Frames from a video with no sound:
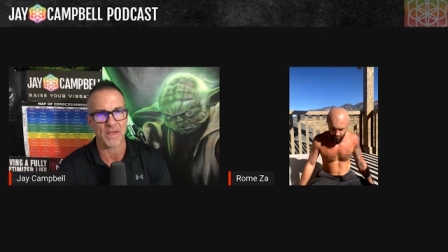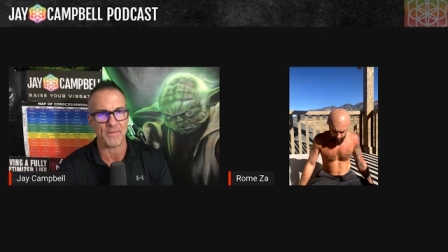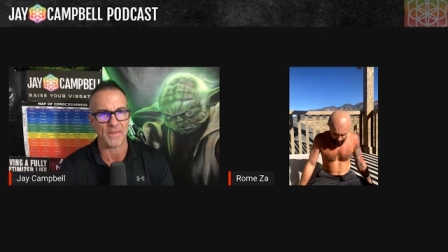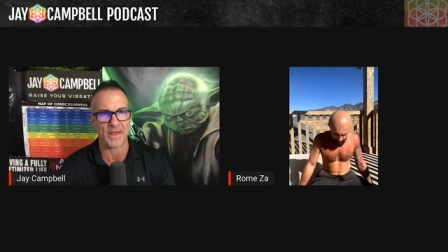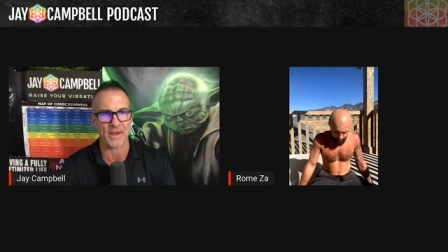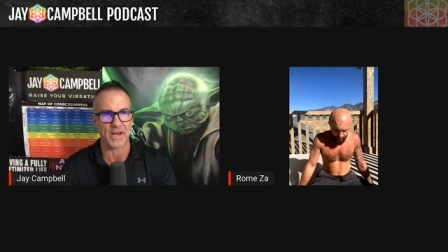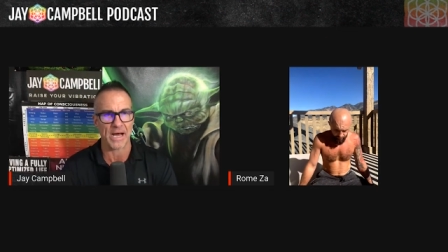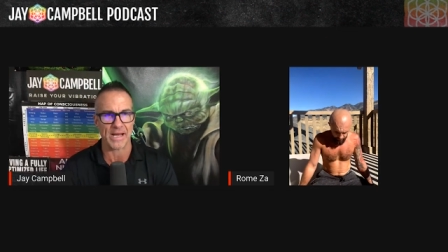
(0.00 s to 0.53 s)
and
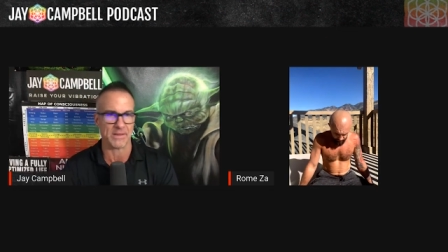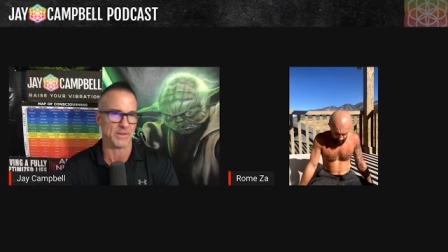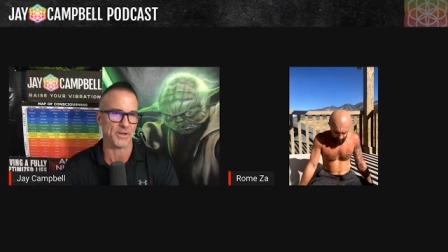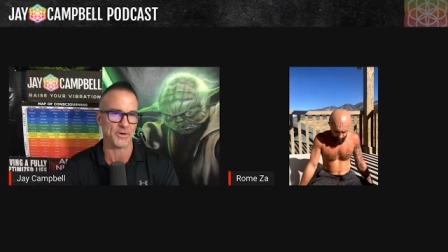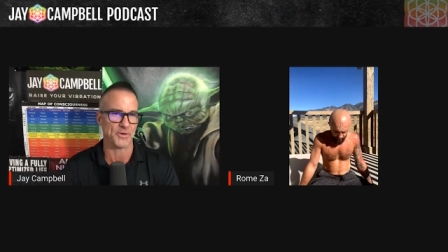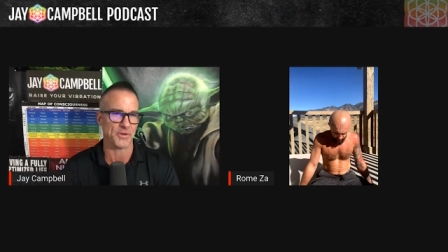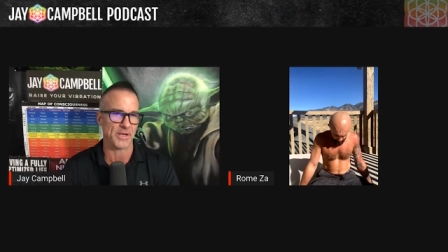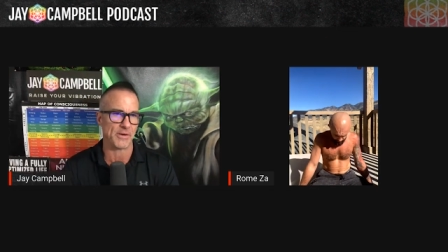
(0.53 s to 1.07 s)
then I
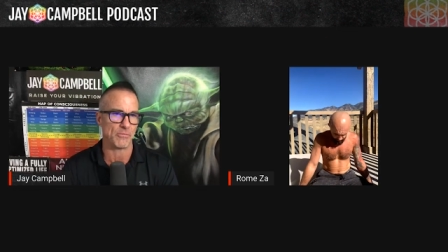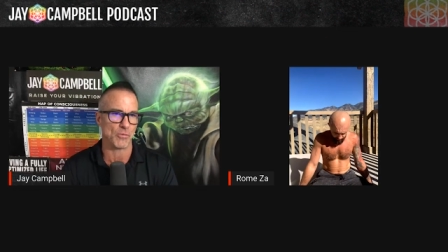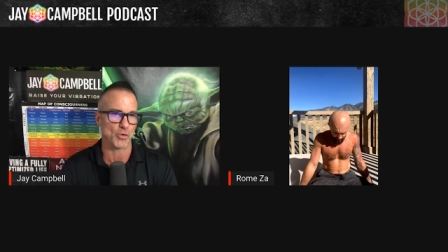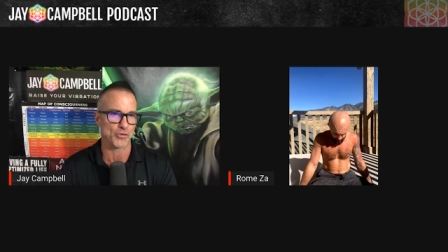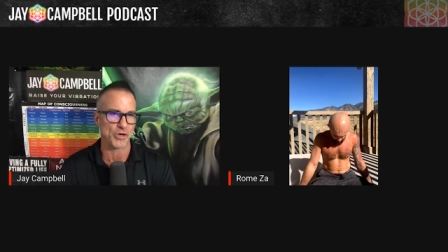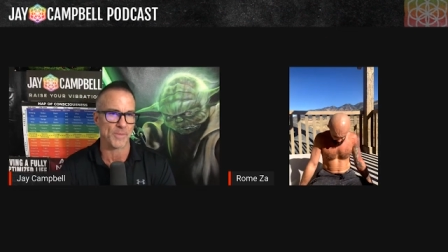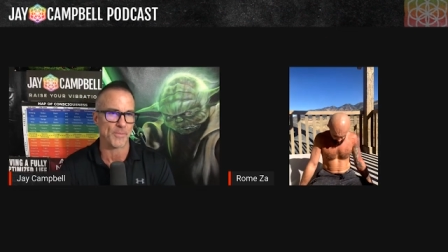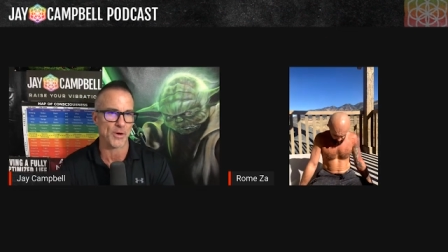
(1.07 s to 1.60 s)
literally
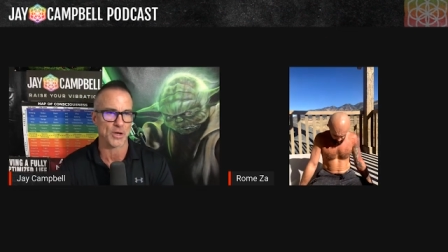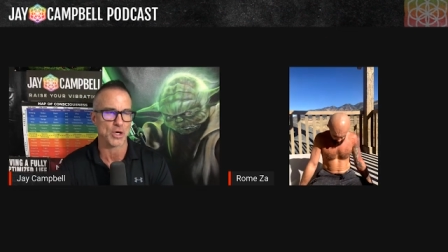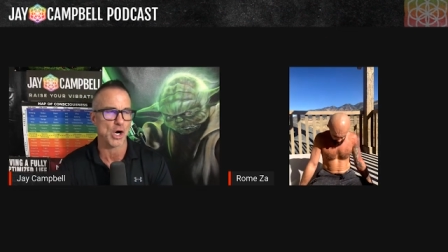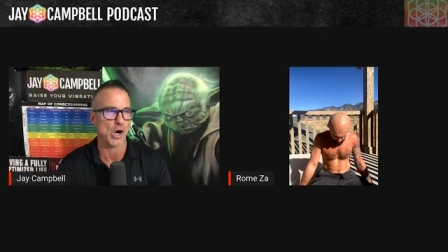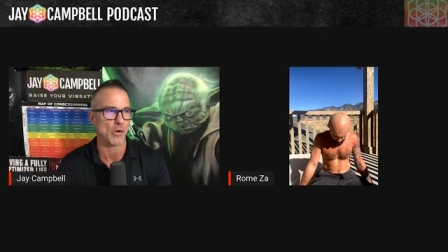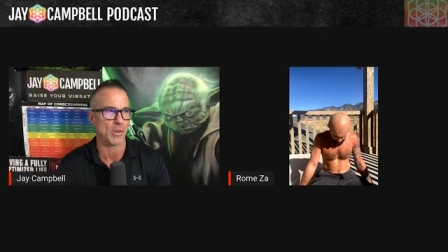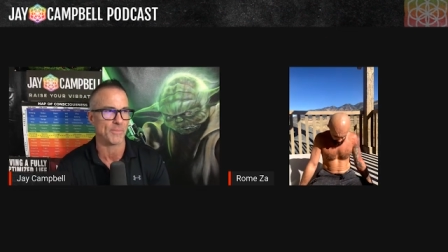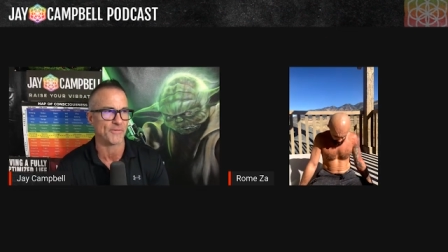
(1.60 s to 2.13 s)
will jump on a
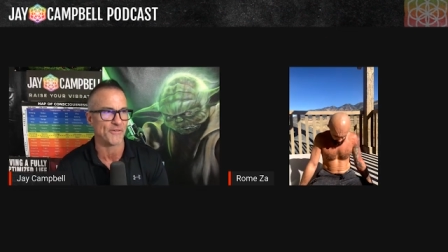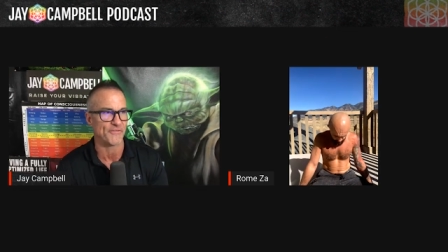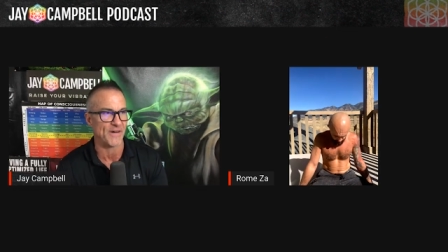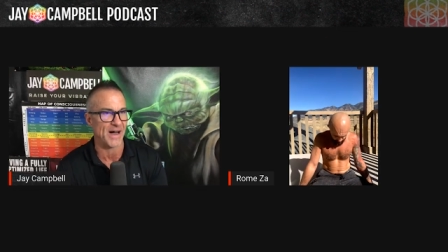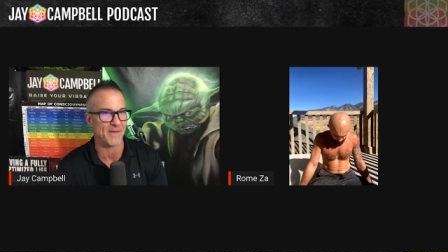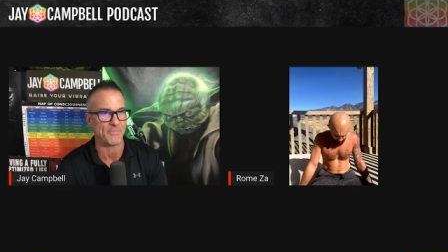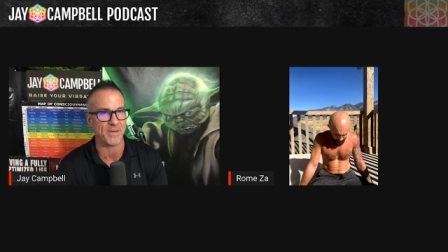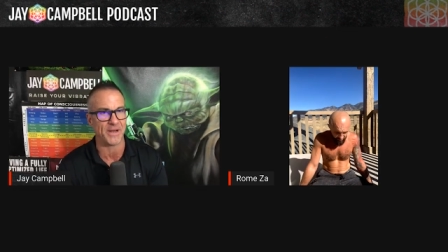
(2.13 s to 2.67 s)
call with them for
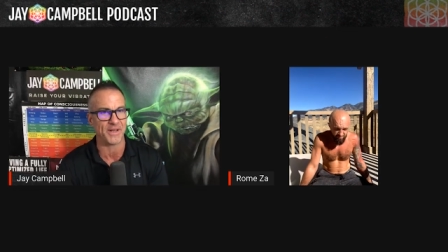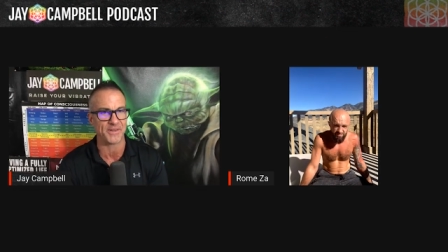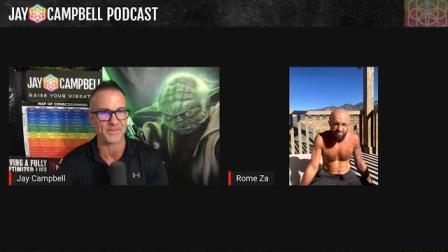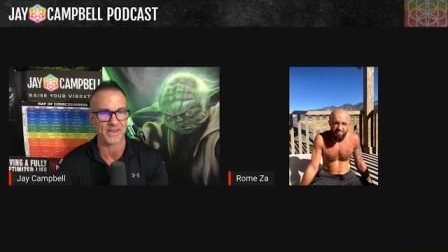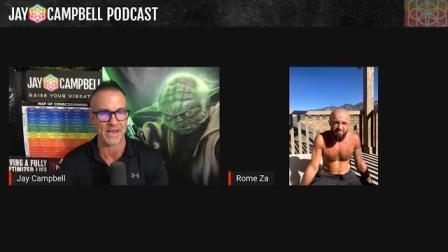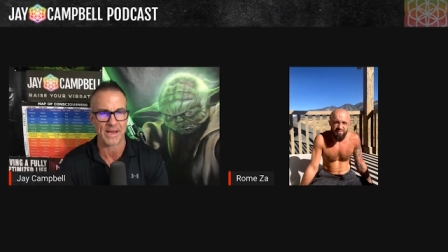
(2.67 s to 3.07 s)
five minutes,